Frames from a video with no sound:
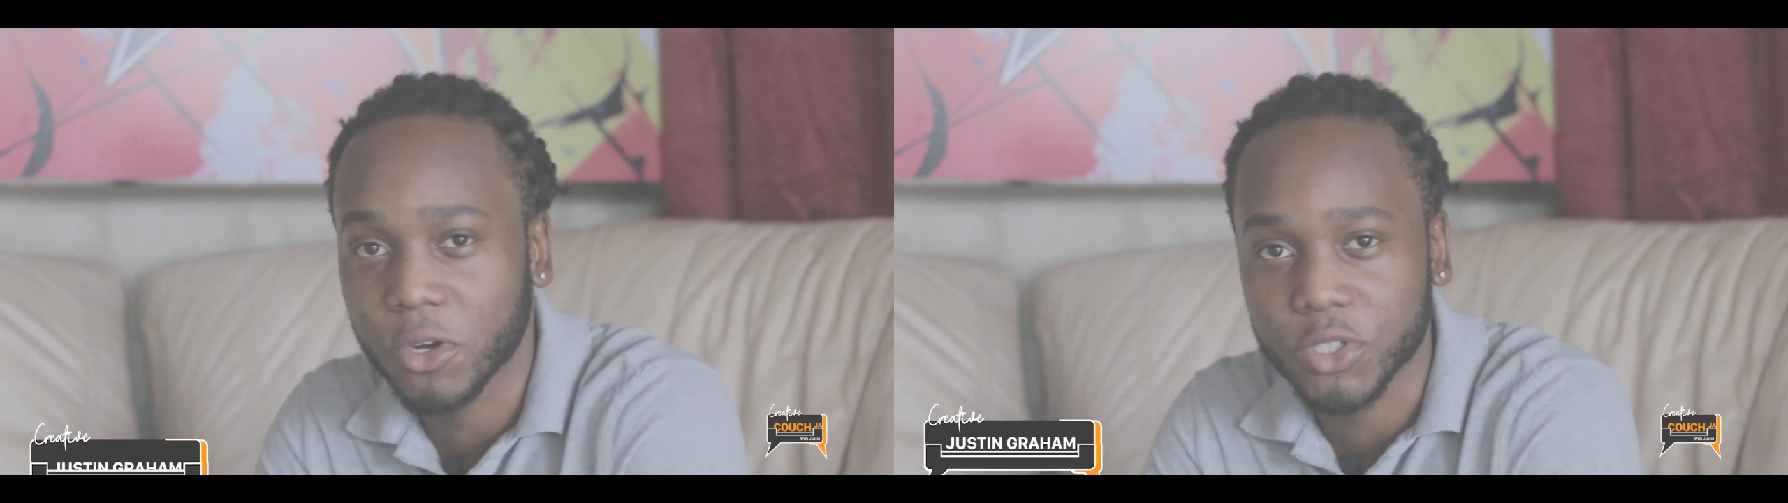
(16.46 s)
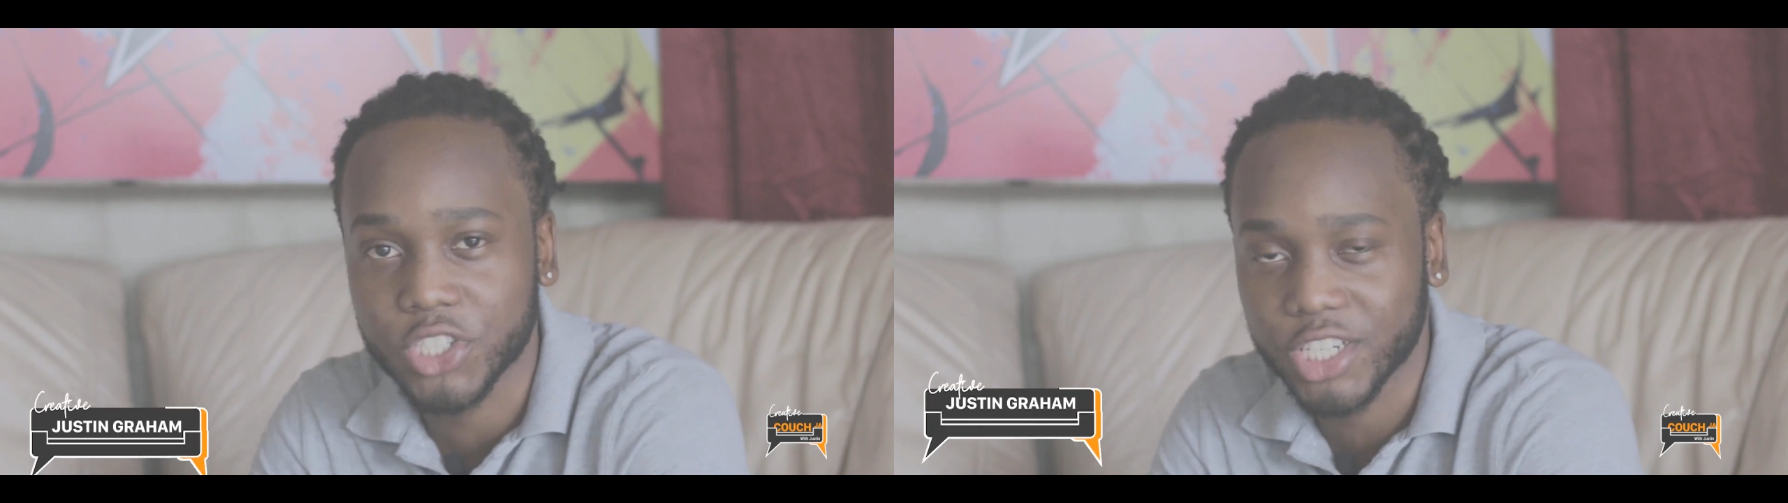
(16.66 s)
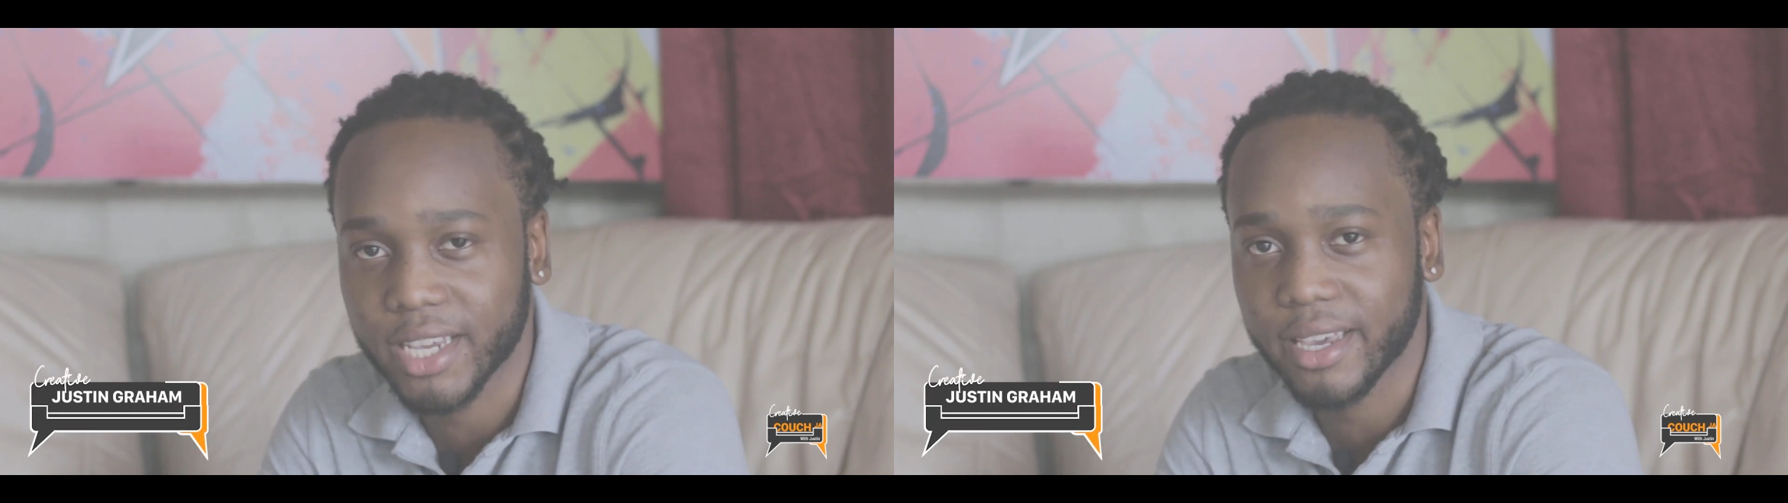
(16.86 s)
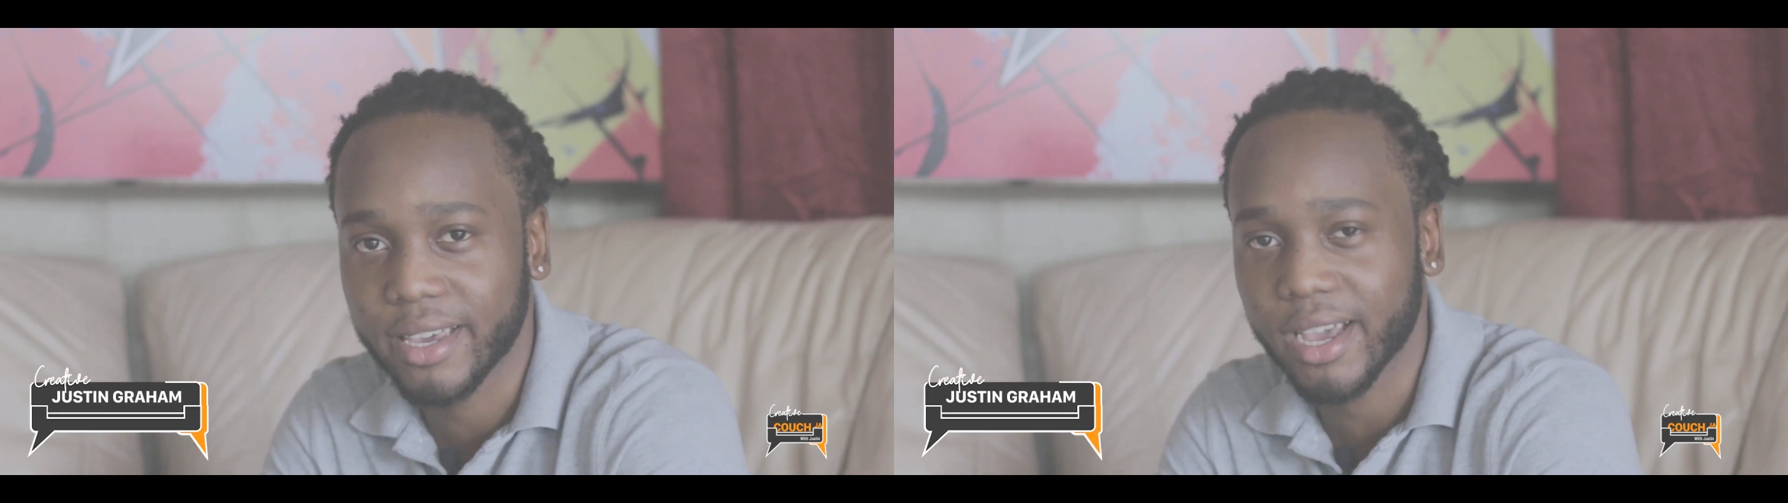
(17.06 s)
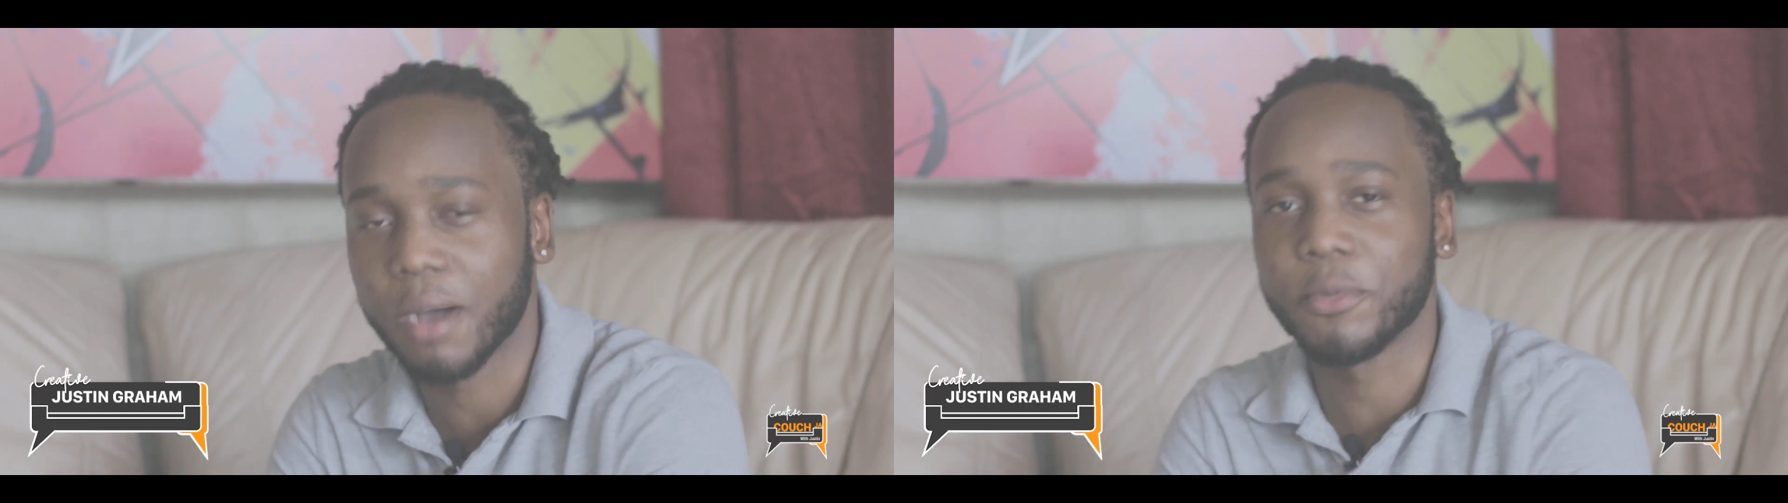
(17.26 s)
Coach
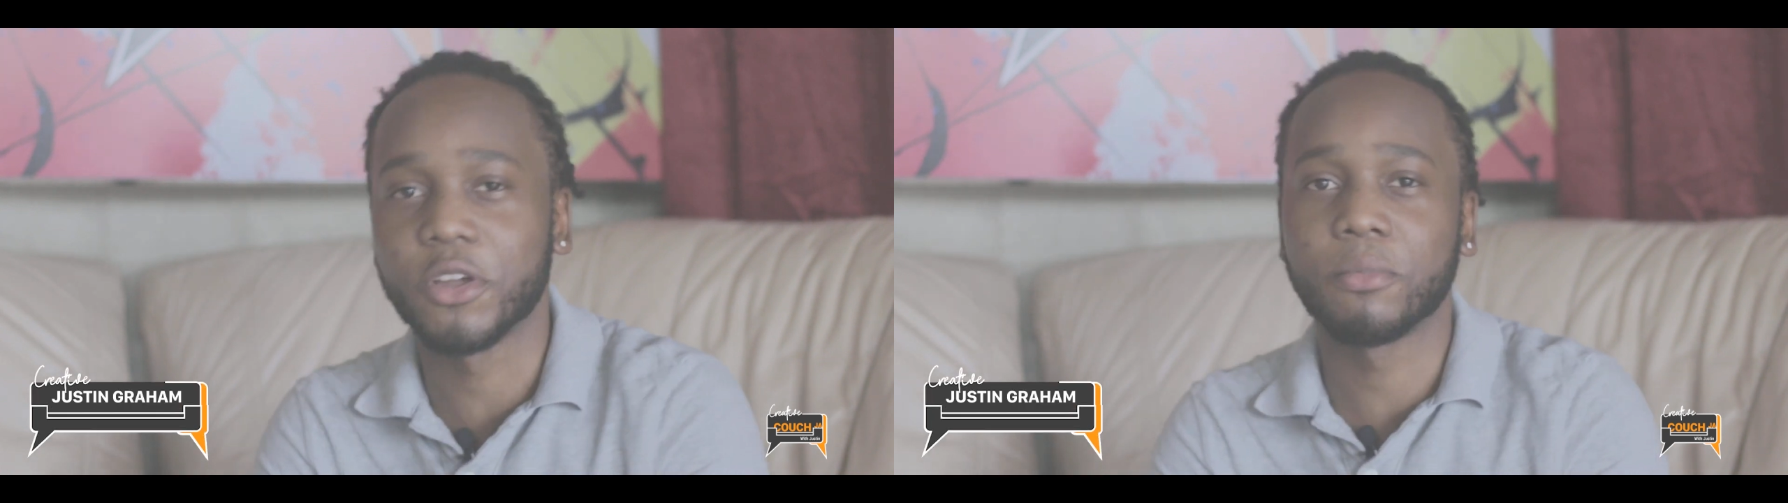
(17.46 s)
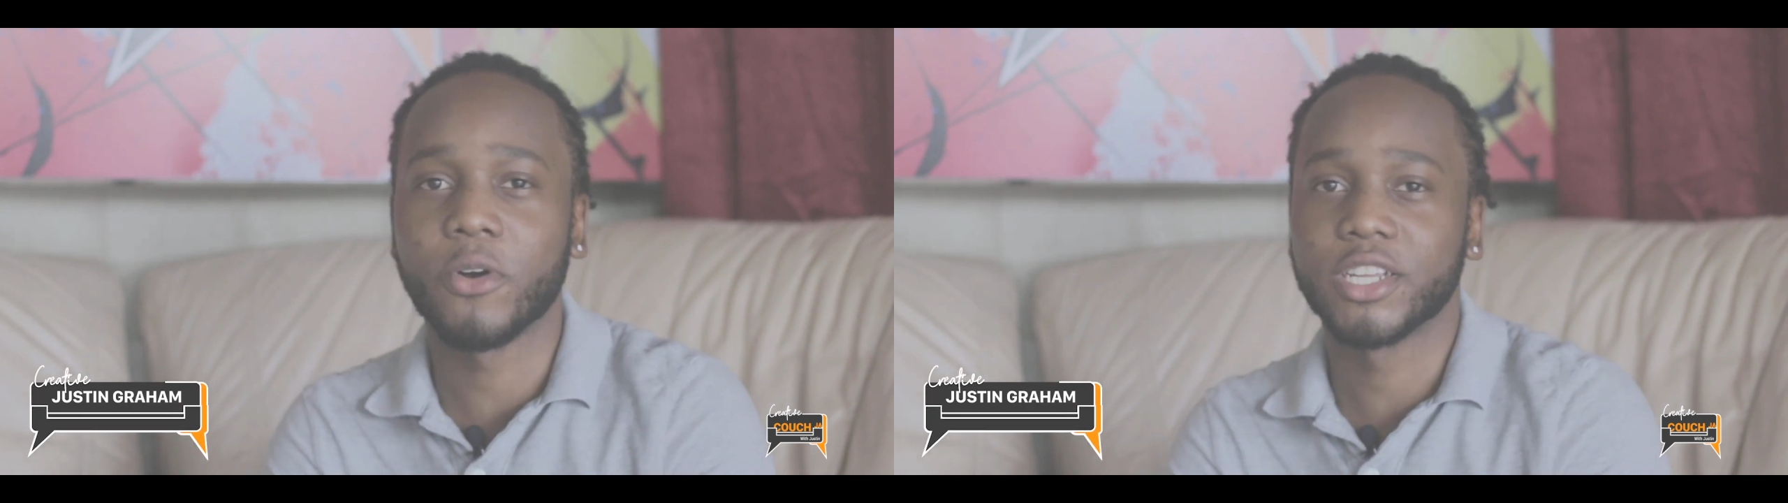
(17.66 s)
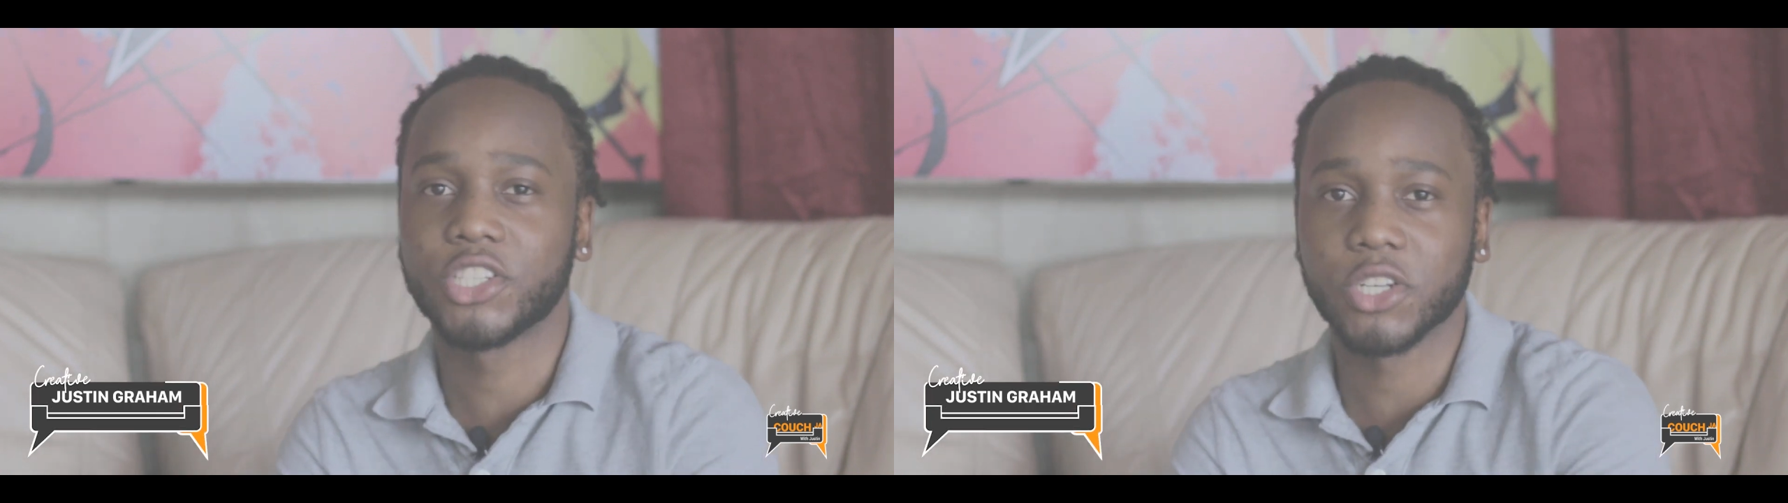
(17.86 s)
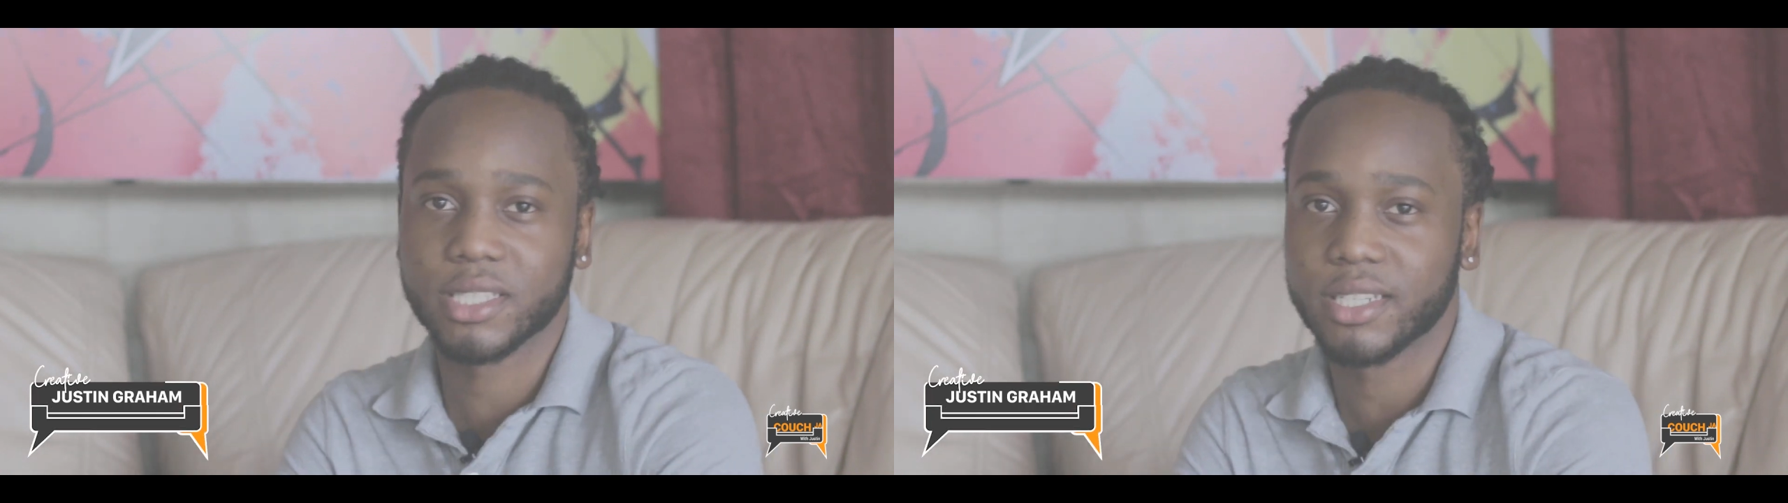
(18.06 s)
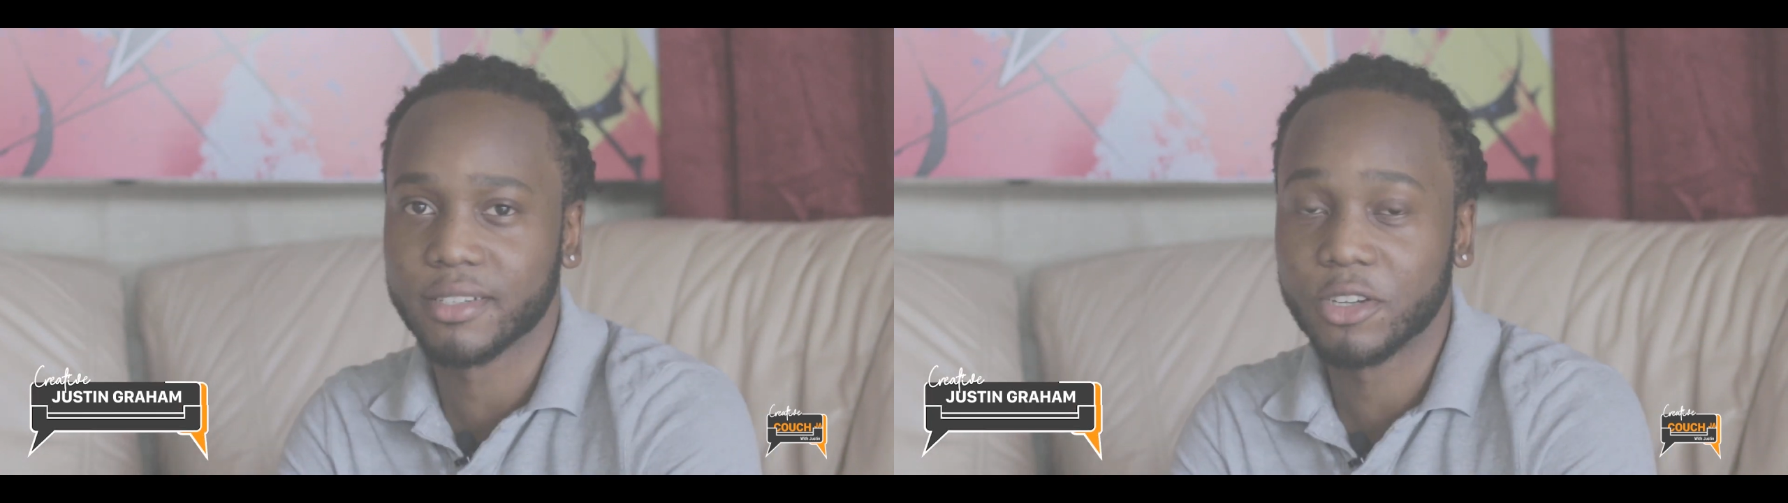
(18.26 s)
JA. I'm your boy
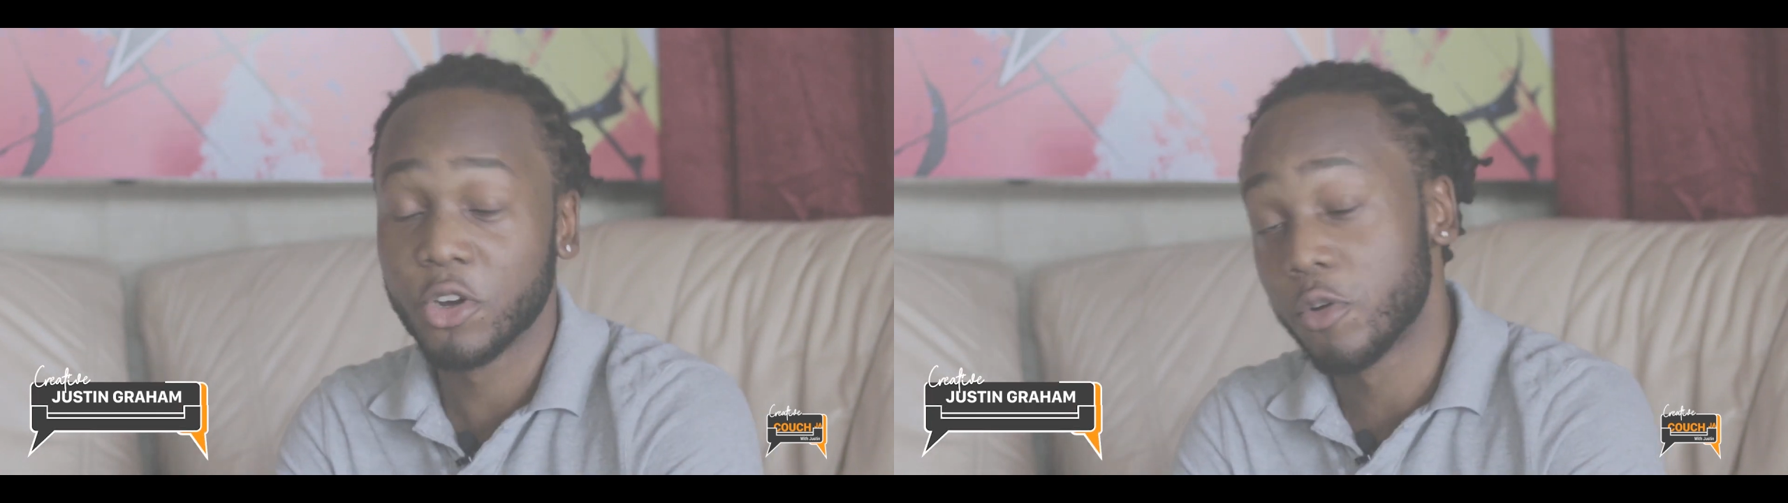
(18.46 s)
Justin.